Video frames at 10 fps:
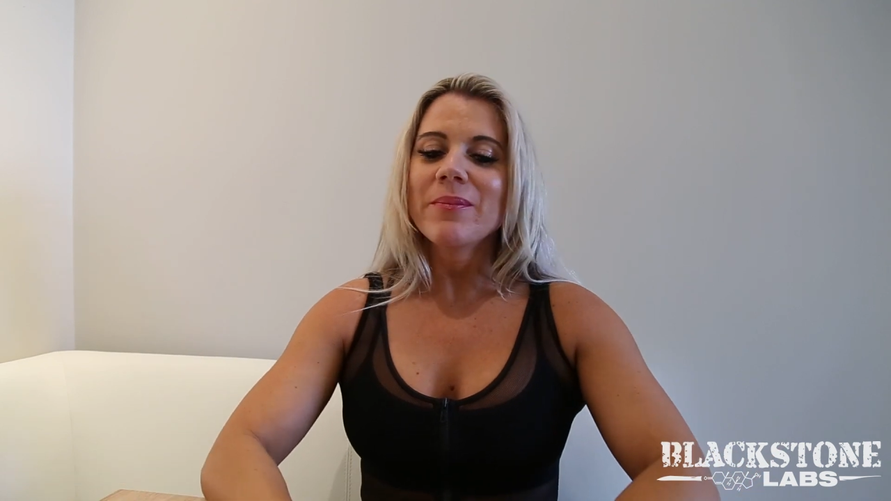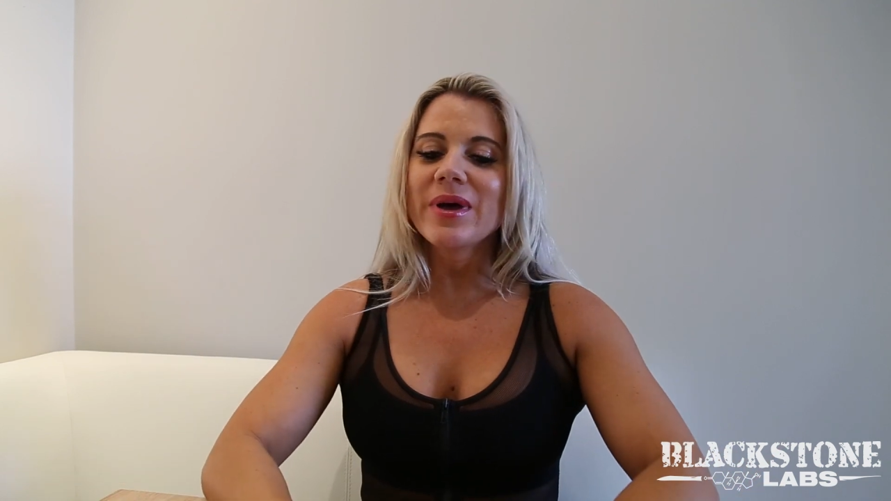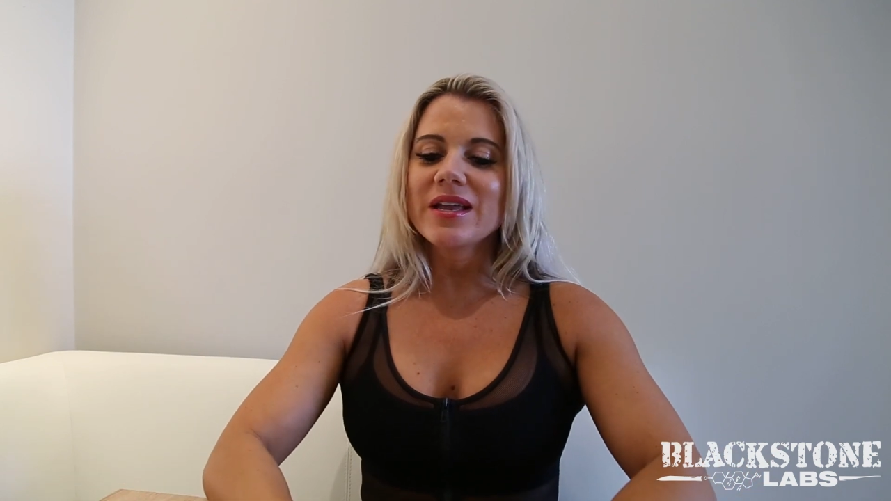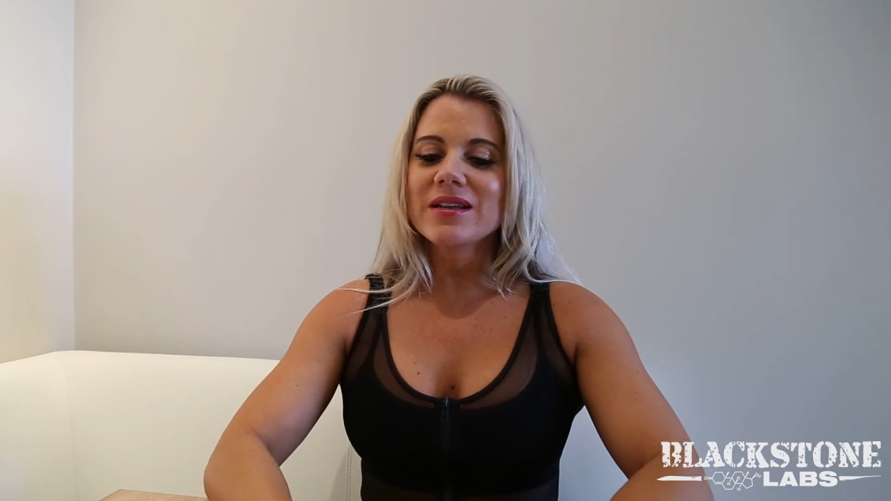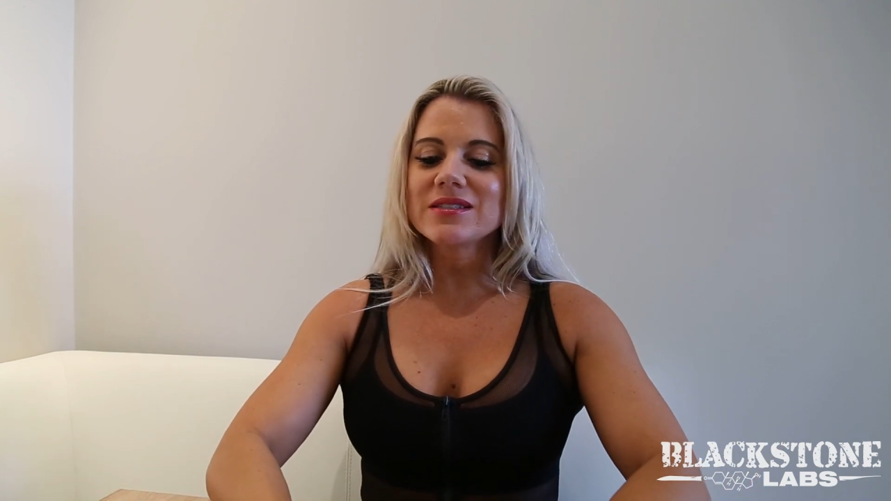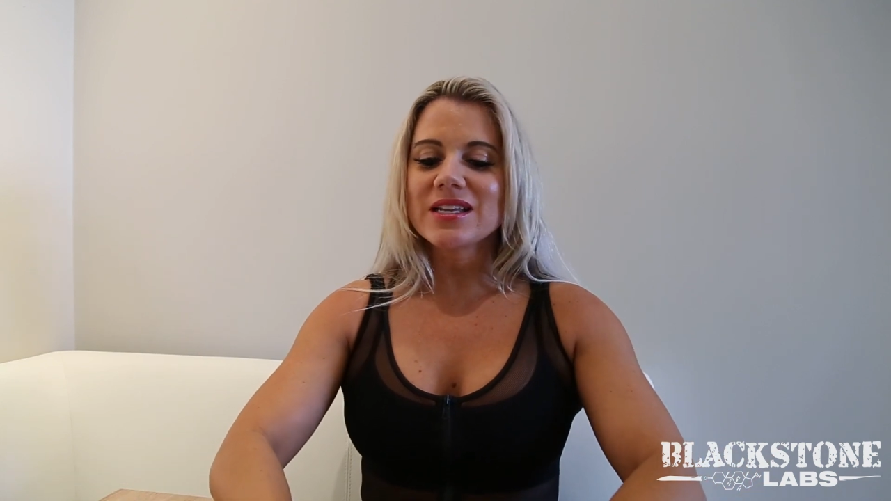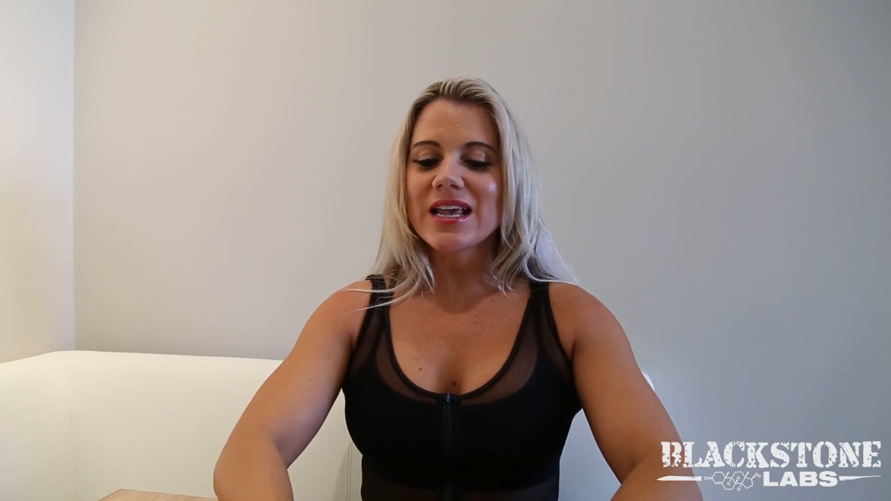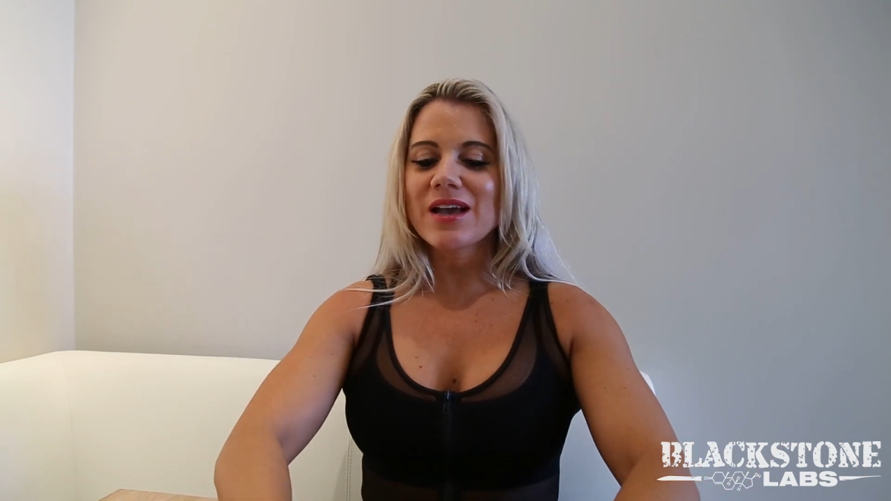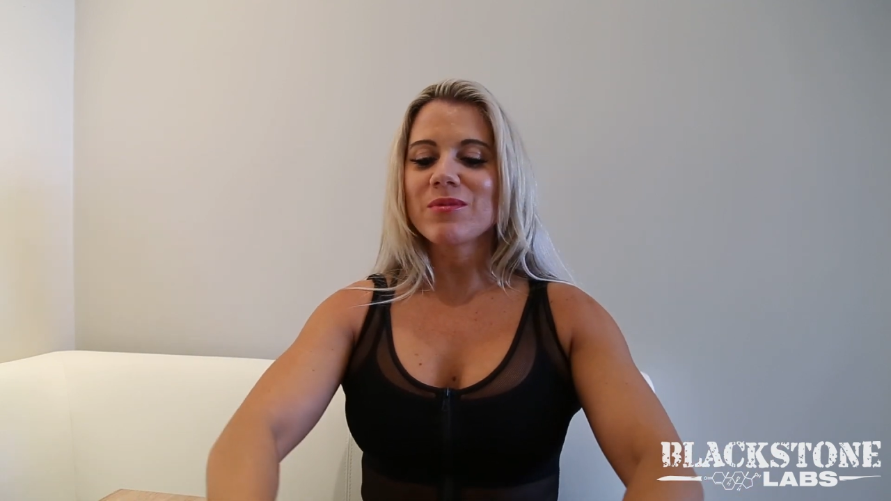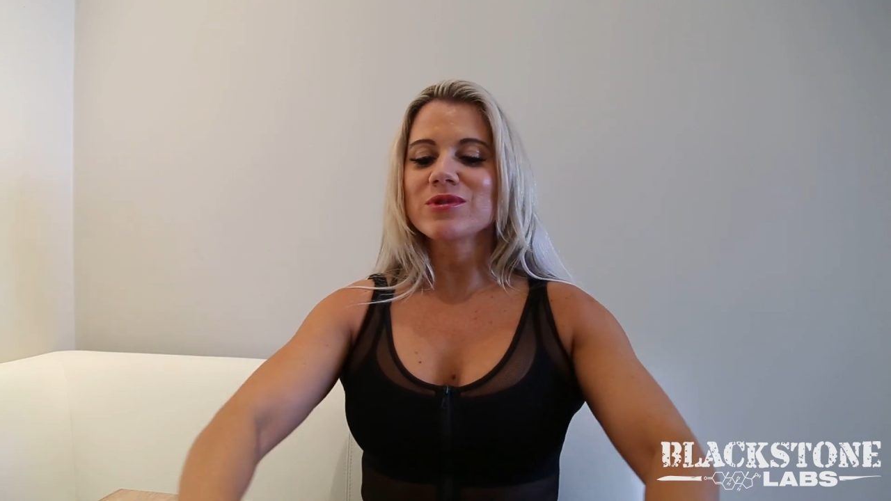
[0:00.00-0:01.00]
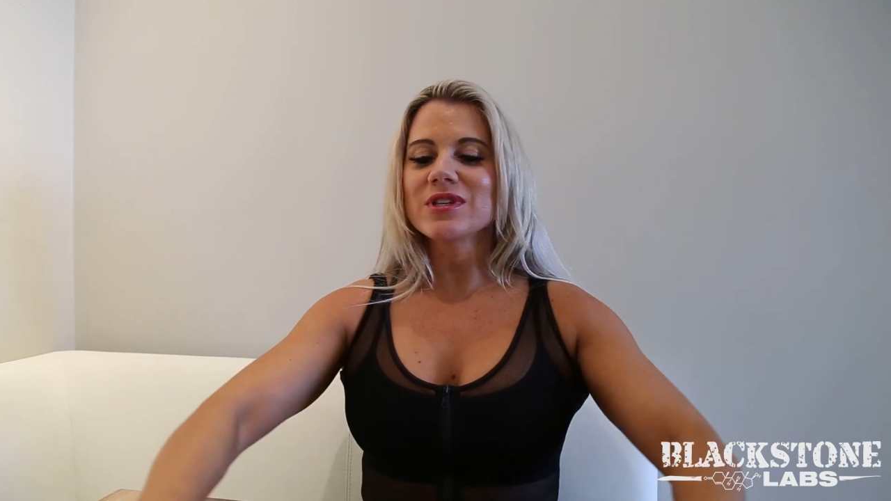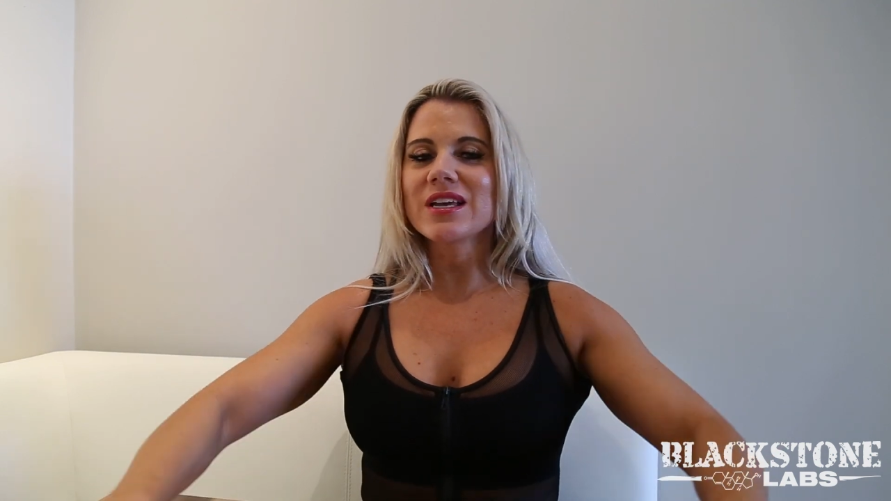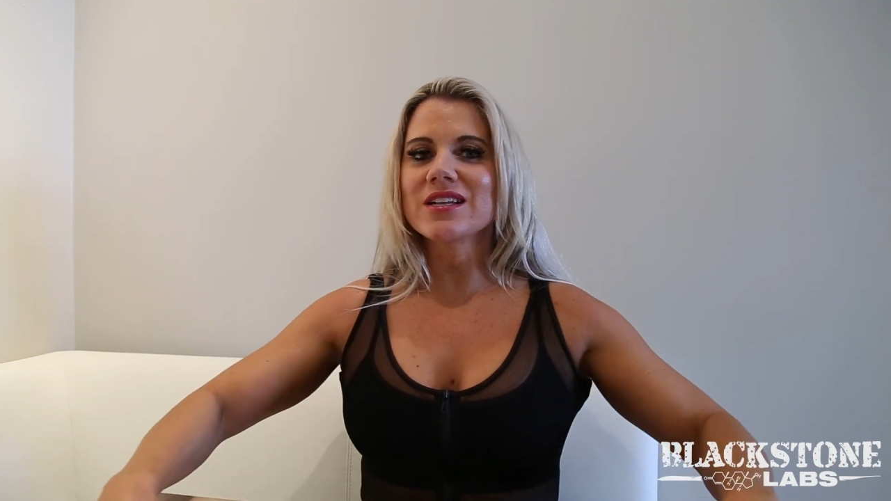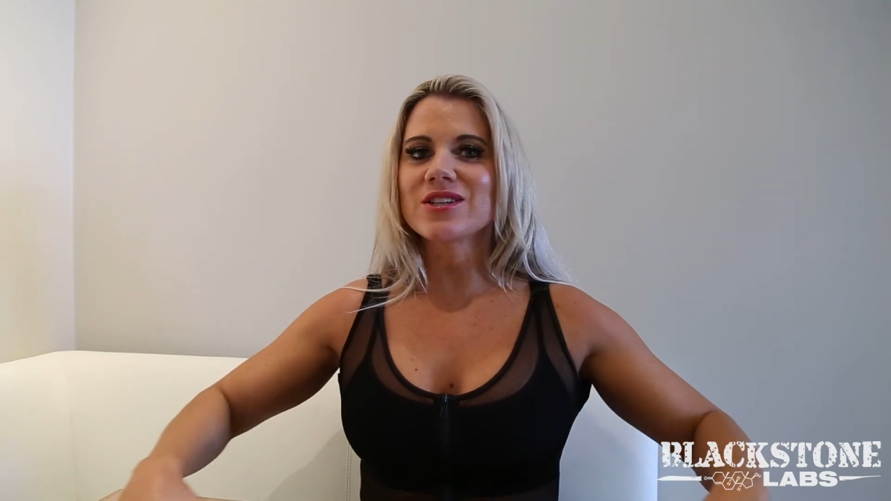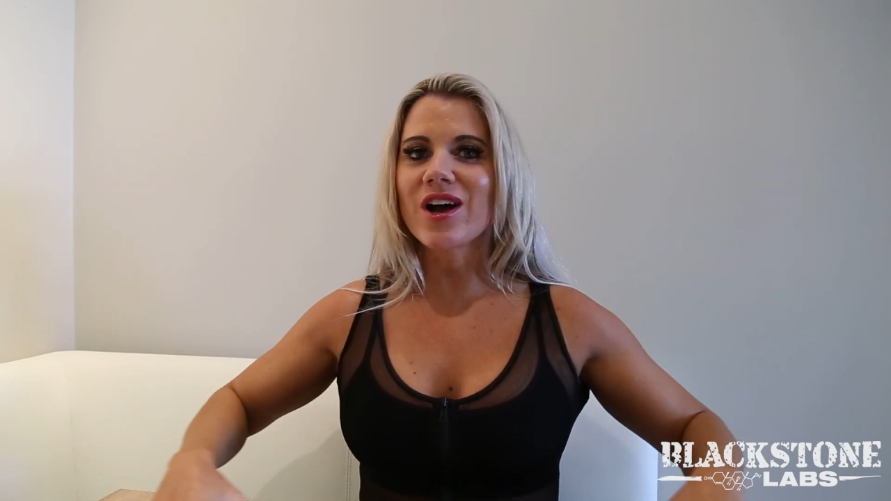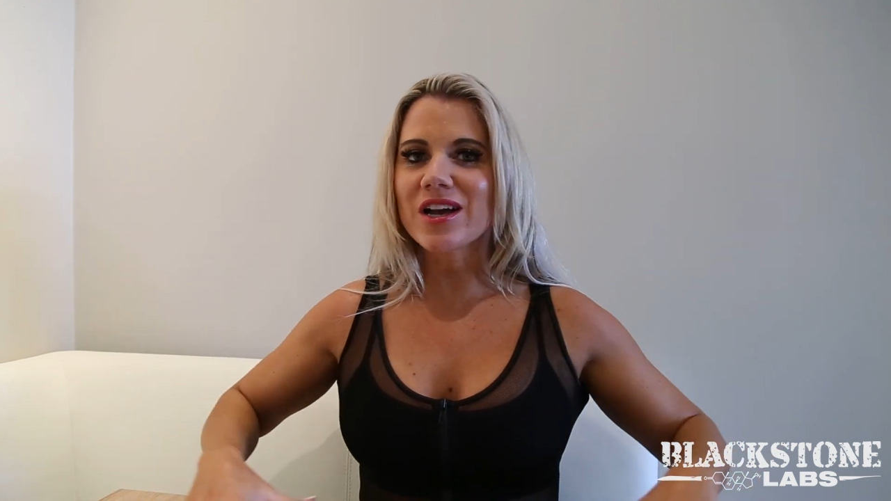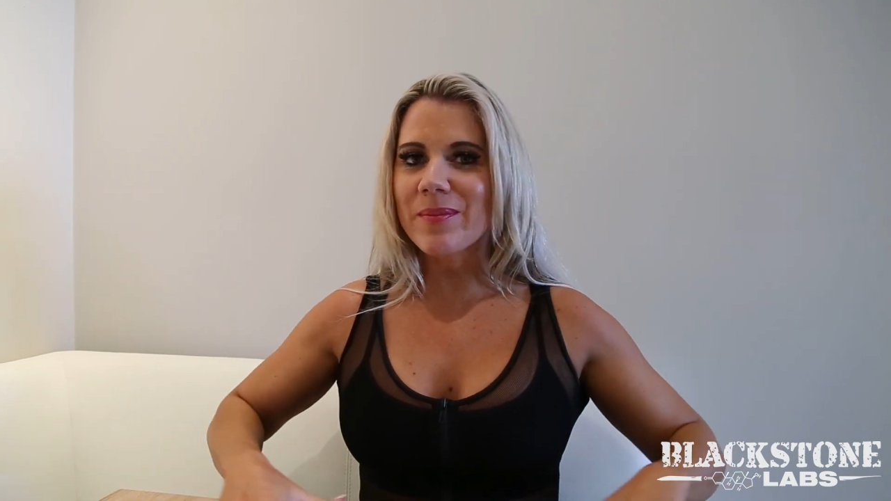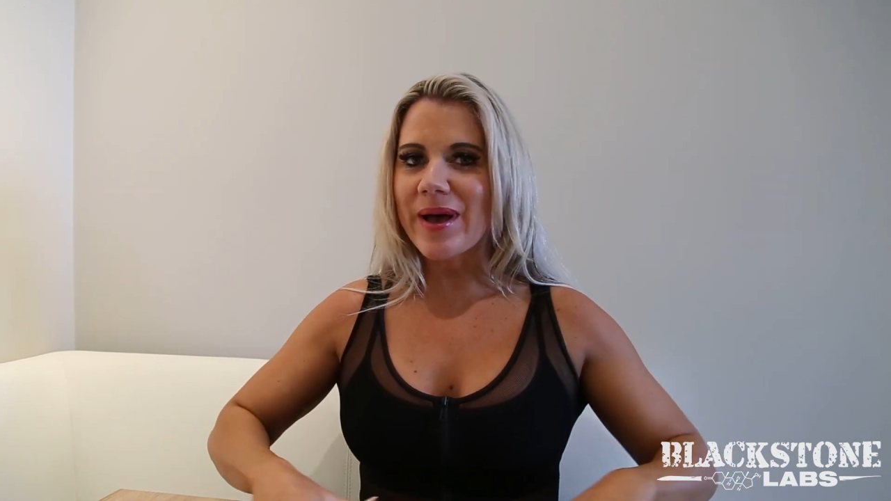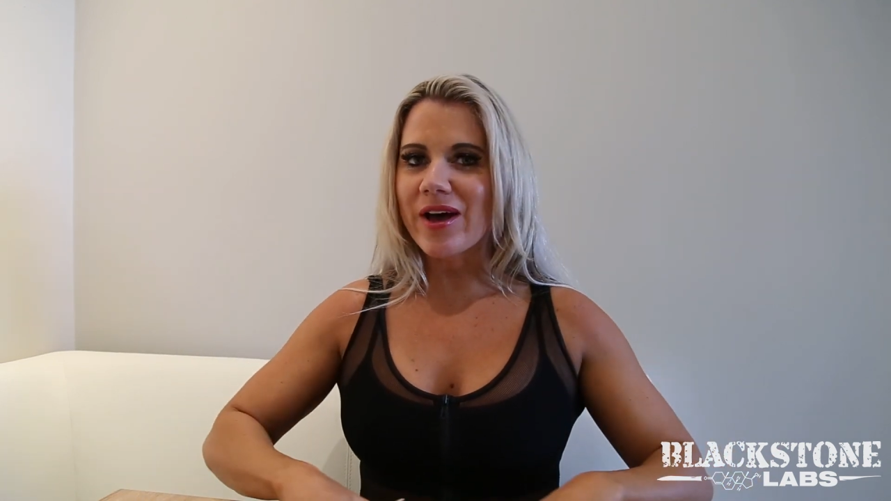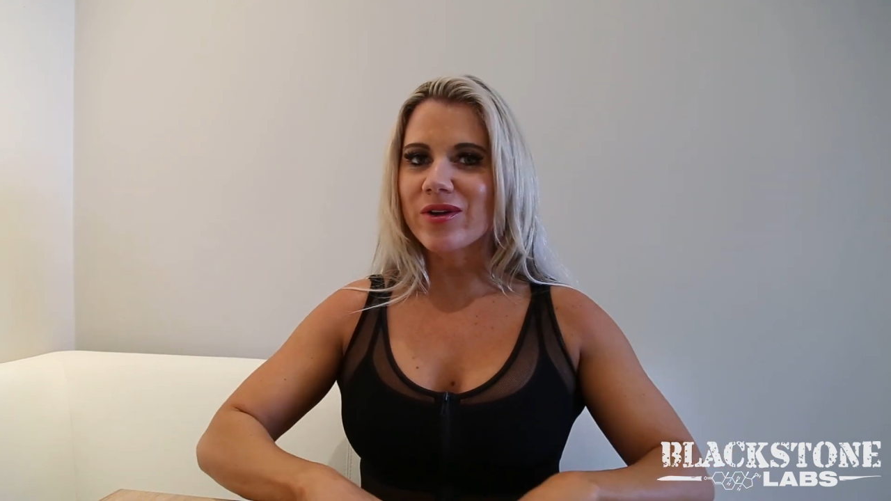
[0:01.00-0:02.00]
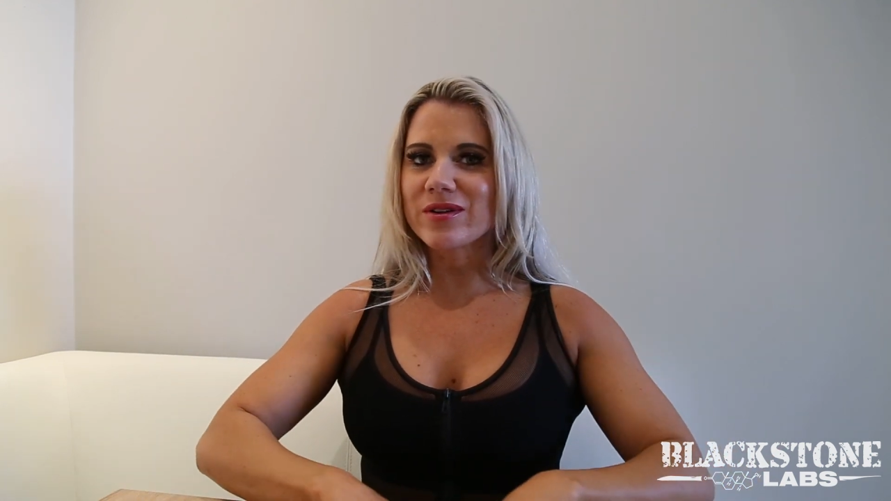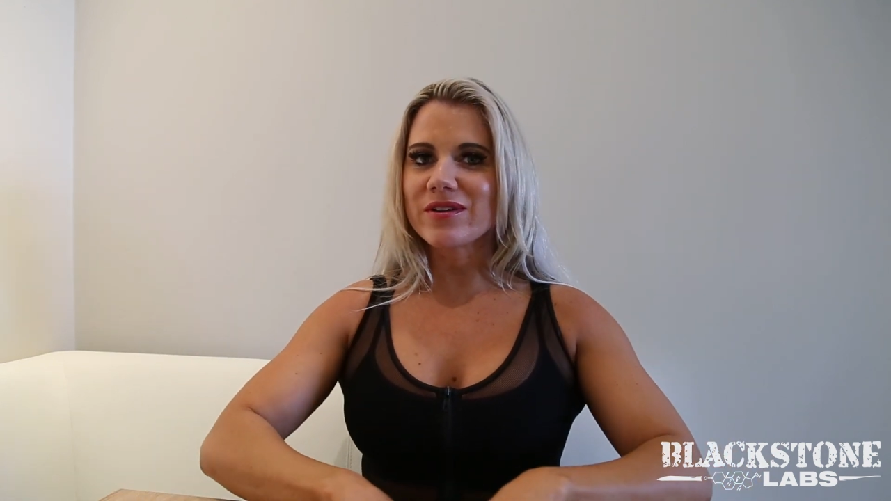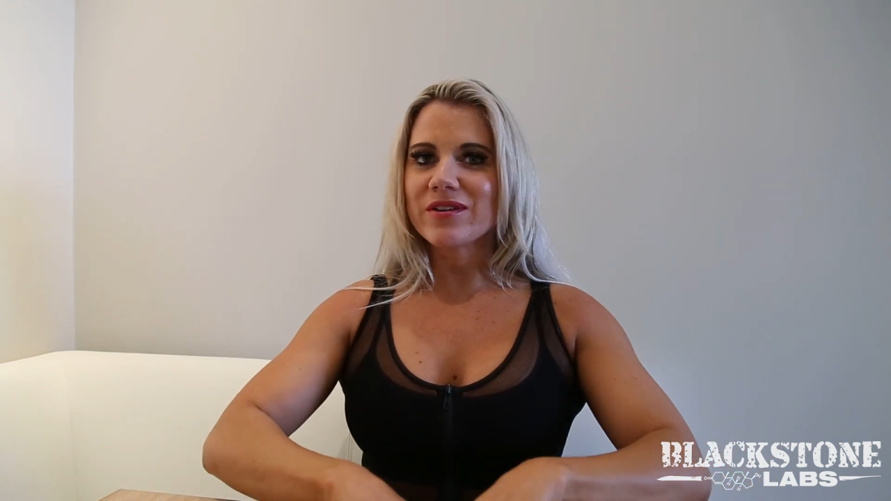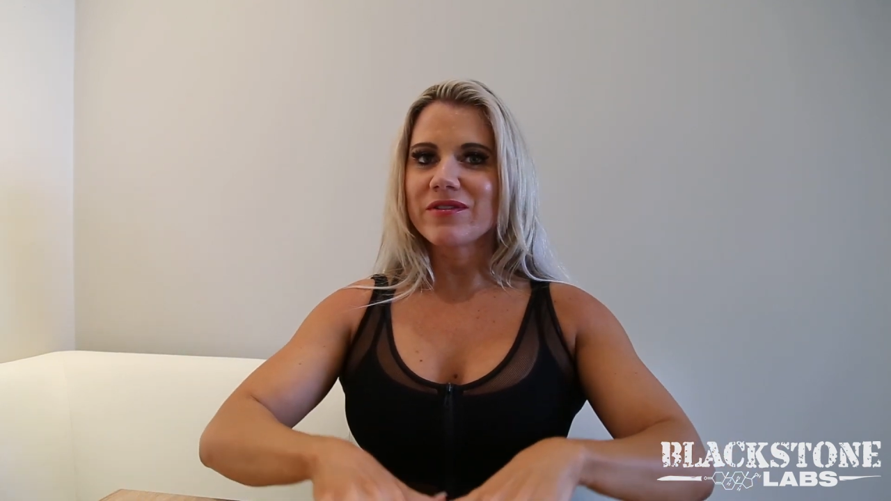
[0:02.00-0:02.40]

But today I'm mostly gonna talk about